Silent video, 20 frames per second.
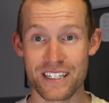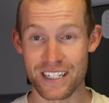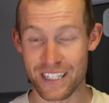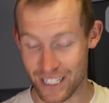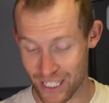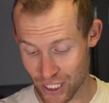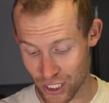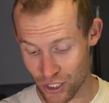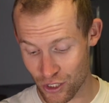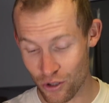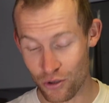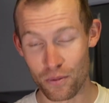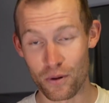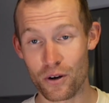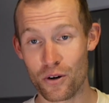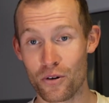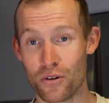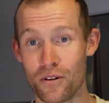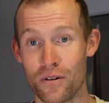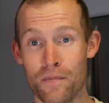This is super
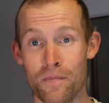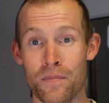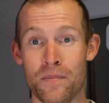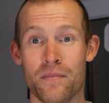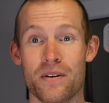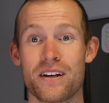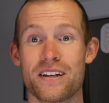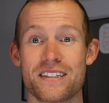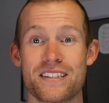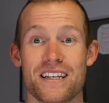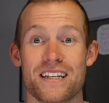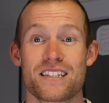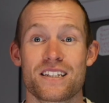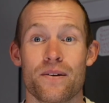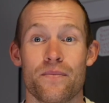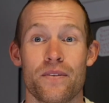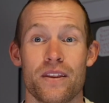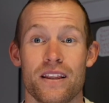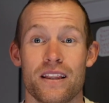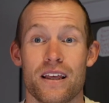cool because that's
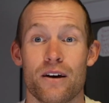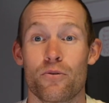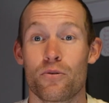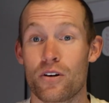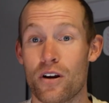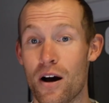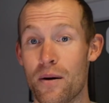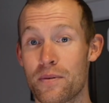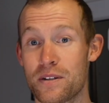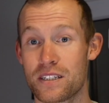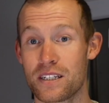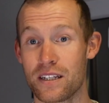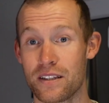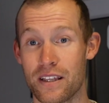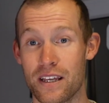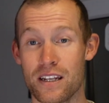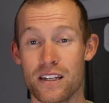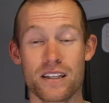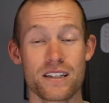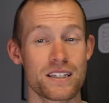something that would up until
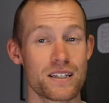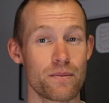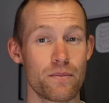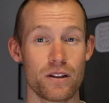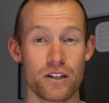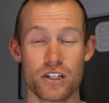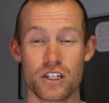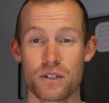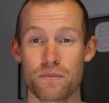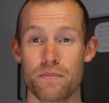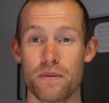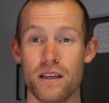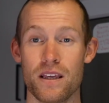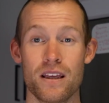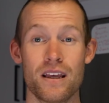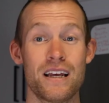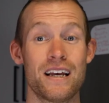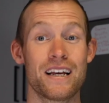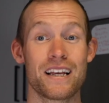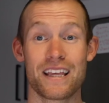then simply just
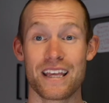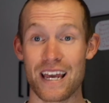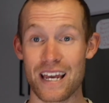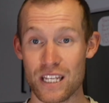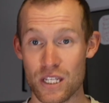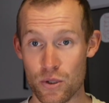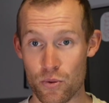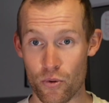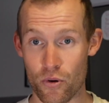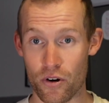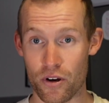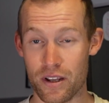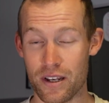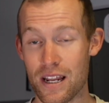be guesswork.